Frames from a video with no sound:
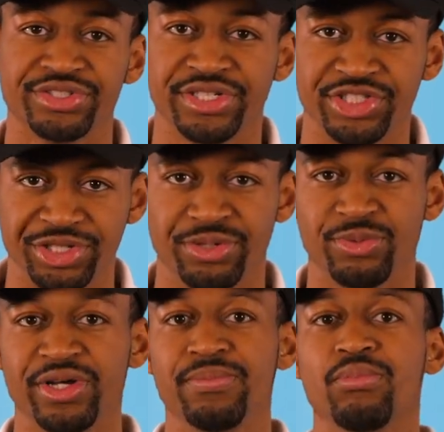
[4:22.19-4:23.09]
to
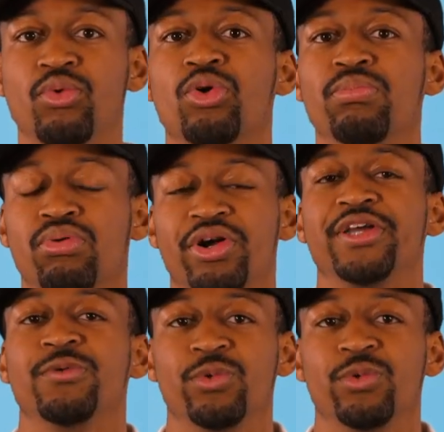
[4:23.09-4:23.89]
generate more brand